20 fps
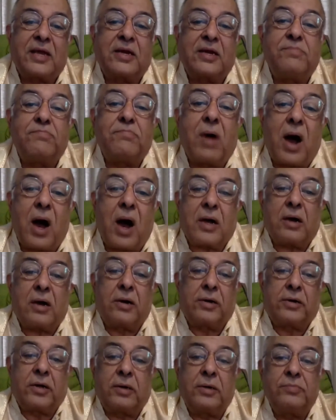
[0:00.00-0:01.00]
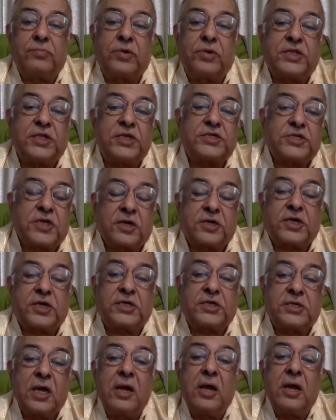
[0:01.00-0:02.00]
embark on a Buddhist circuit
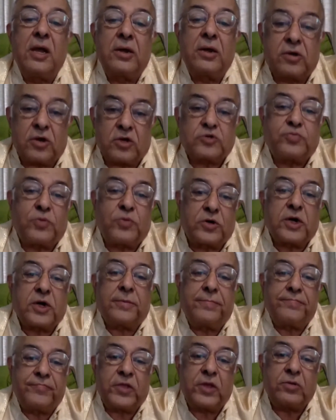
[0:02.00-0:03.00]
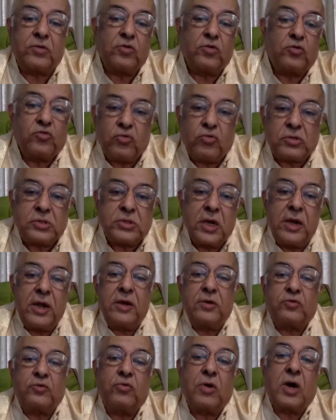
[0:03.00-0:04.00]
cross-border, route
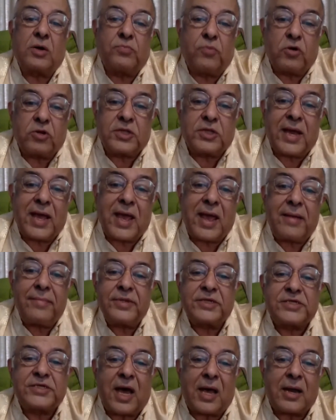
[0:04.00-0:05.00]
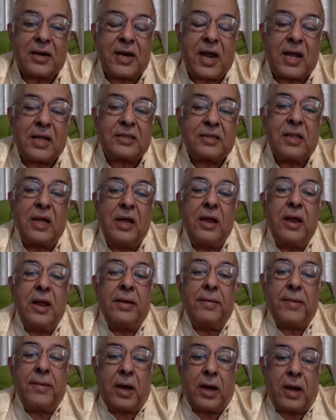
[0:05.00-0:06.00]
toward Bodh Gaya, Sarnath,
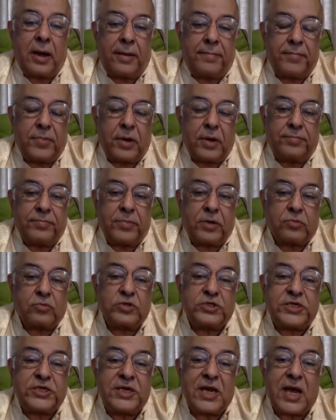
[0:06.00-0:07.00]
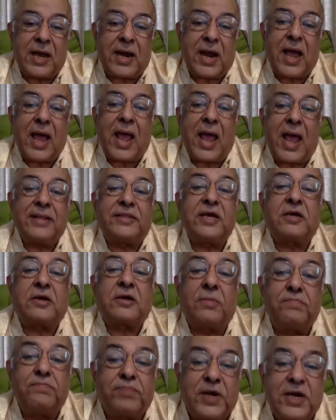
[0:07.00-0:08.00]
Kushinara, and they
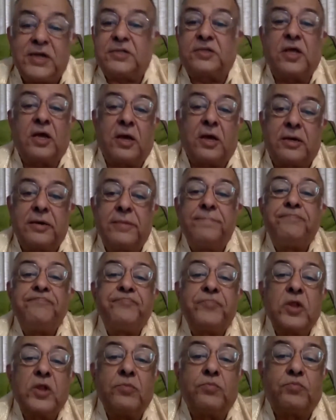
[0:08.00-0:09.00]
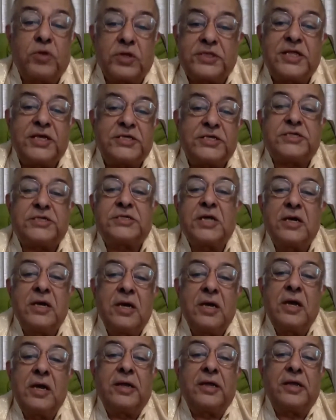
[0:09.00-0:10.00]
complete their Buddhist
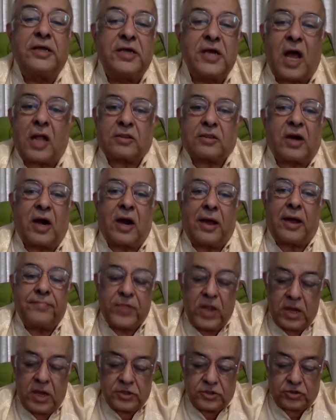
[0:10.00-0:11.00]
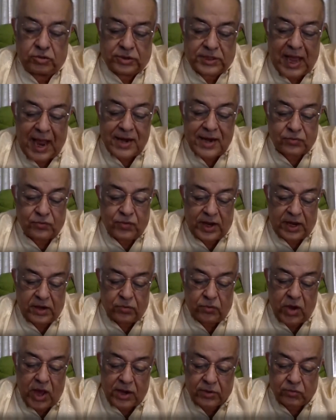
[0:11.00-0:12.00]
yatra. So that way
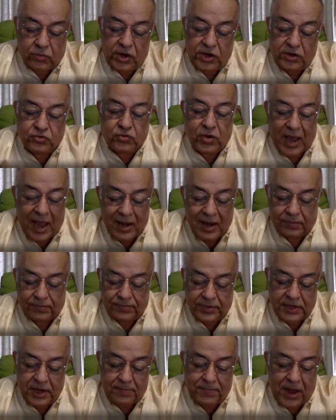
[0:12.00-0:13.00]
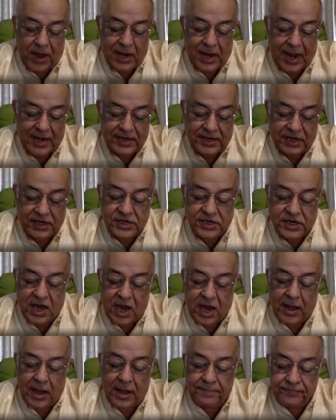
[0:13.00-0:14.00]
we are going to help Nepal and
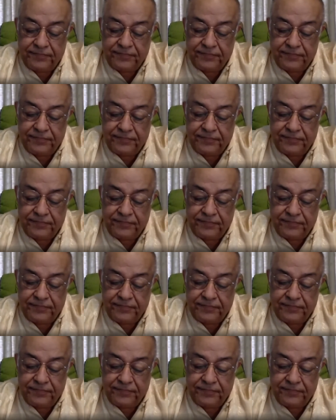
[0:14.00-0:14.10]
India,